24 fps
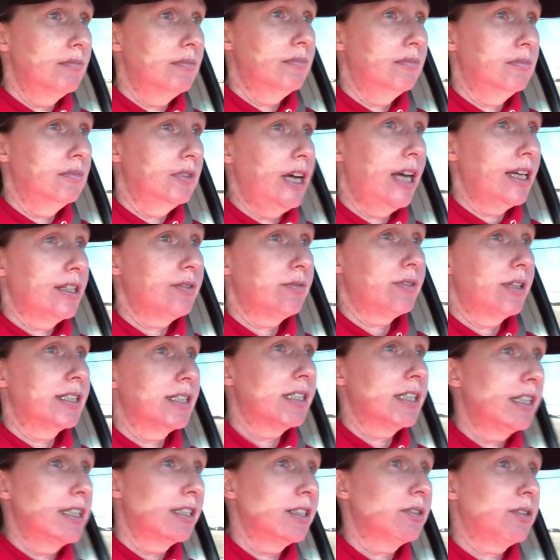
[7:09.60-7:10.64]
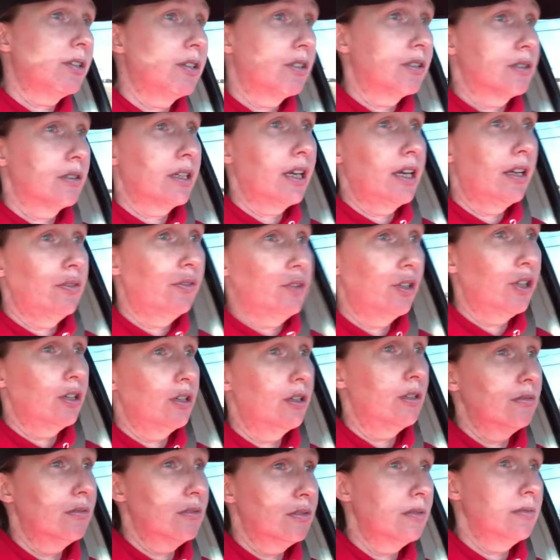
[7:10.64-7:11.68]
last residence,
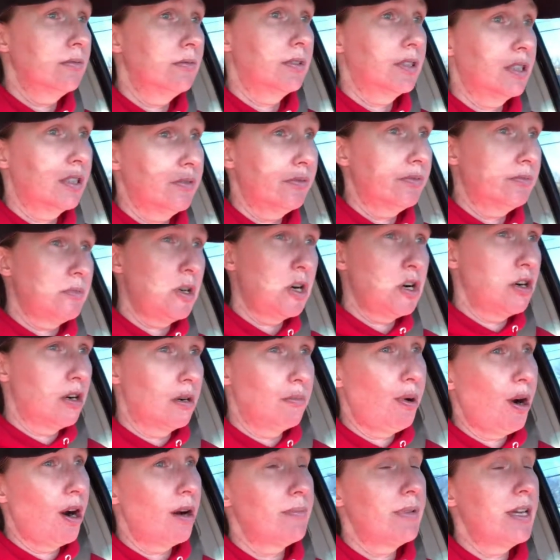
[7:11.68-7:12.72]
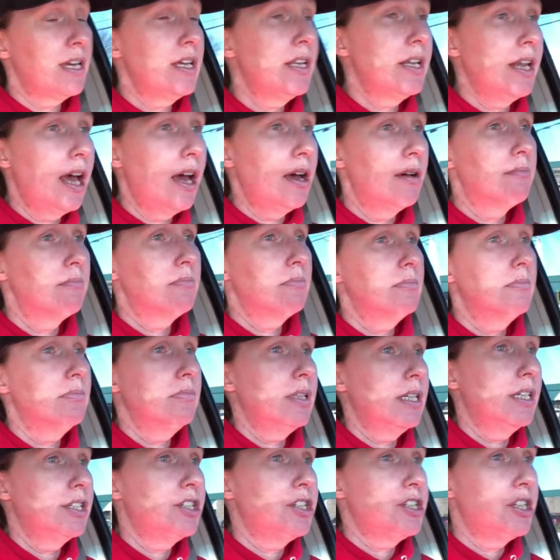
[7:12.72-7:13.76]
her apartment
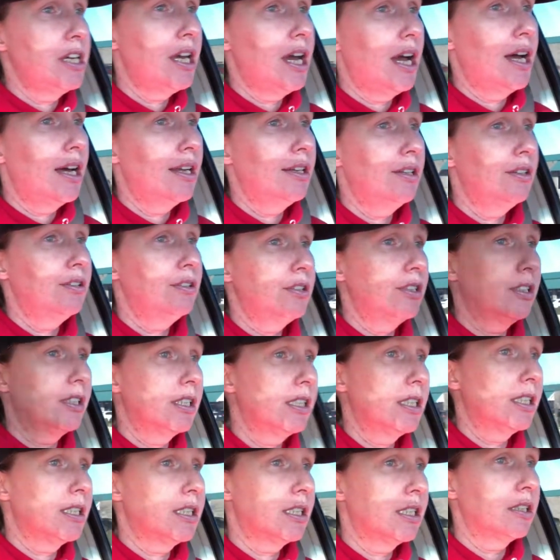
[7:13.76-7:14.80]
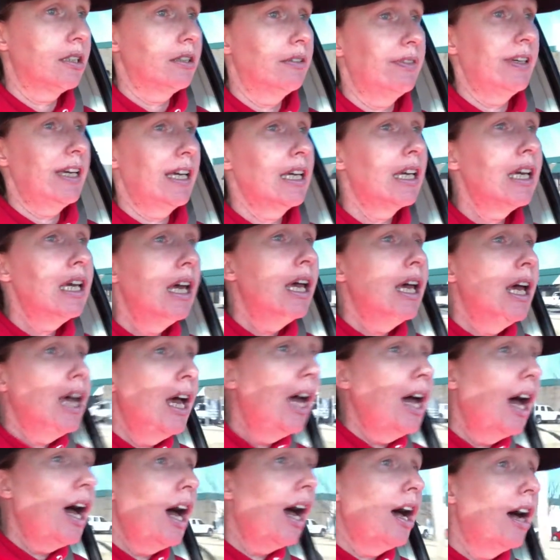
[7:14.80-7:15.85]
that she had in her assisted living,
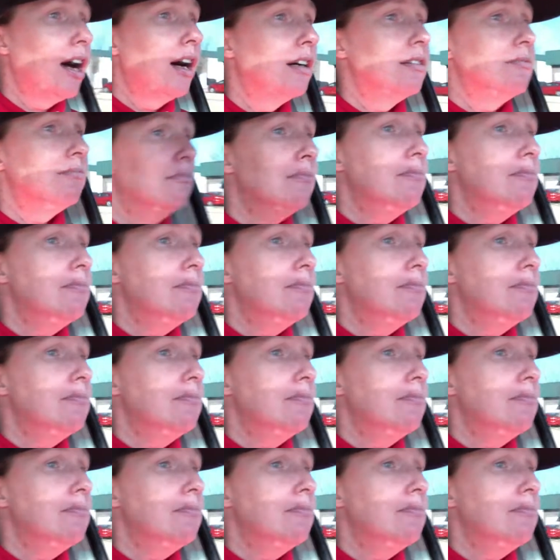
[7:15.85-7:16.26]
and